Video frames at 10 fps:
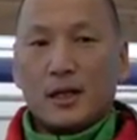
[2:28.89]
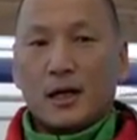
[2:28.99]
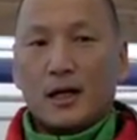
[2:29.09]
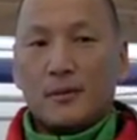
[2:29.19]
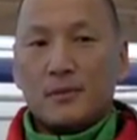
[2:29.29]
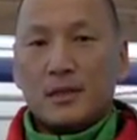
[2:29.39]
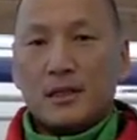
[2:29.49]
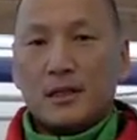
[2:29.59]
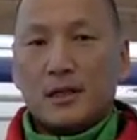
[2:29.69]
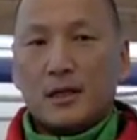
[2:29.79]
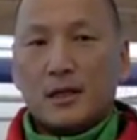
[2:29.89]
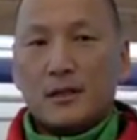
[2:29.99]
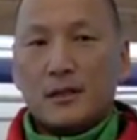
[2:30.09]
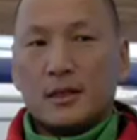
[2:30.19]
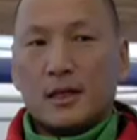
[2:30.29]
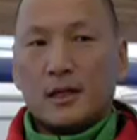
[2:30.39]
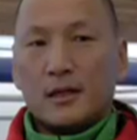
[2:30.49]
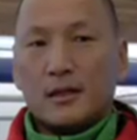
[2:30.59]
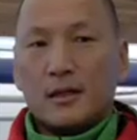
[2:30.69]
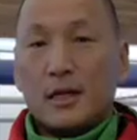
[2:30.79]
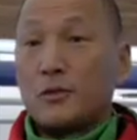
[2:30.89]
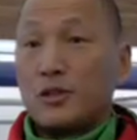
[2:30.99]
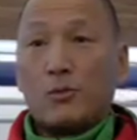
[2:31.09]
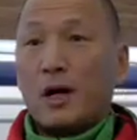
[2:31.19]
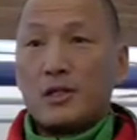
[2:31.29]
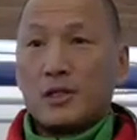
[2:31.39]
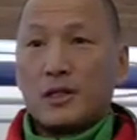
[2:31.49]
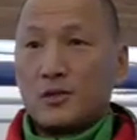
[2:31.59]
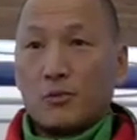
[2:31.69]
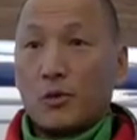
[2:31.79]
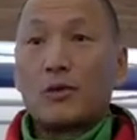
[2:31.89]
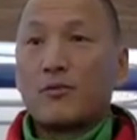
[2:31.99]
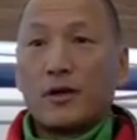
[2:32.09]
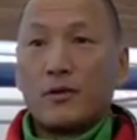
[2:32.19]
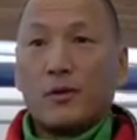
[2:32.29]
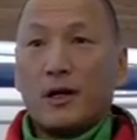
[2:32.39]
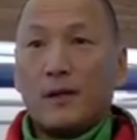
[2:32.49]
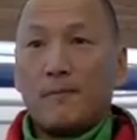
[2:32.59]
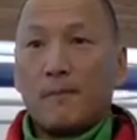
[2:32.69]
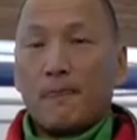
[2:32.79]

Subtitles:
and energy-wise, it doesn't work very well.